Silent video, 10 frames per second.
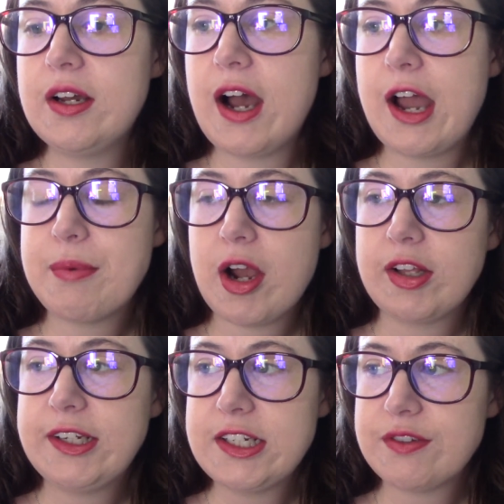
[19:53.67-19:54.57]
I
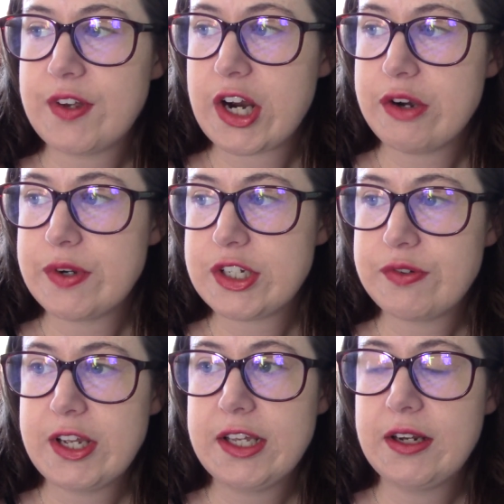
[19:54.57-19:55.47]
probably need to figure out what to
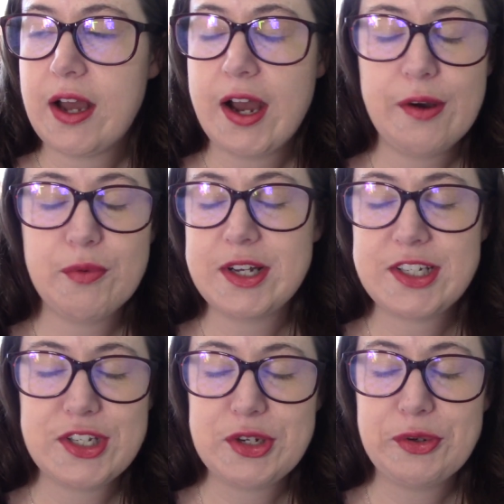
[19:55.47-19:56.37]
read, uh, what
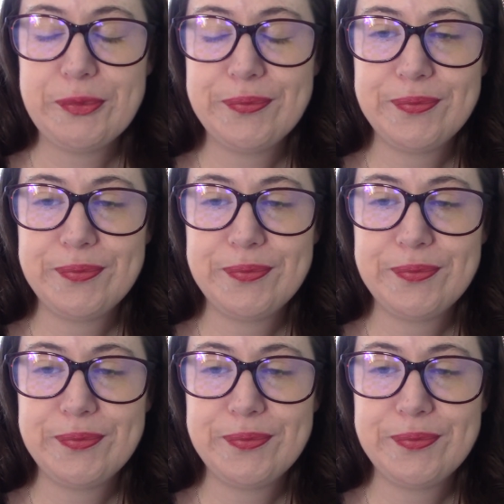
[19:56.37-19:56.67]
to